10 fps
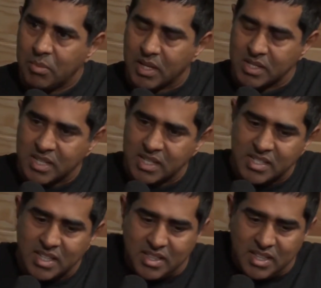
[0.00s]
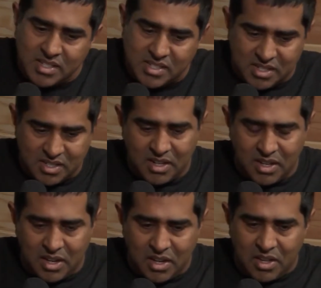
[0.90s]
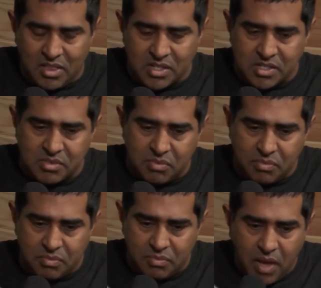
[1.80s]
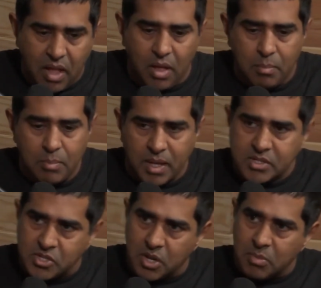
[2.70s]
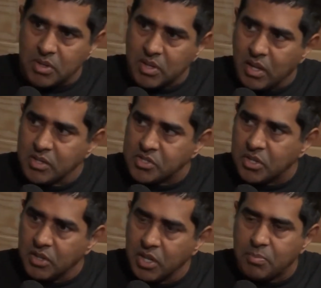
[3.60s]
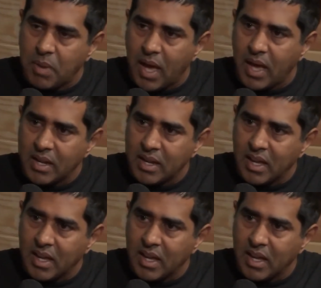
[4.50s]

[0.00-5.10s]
Because they said this this film makes German culture look bad.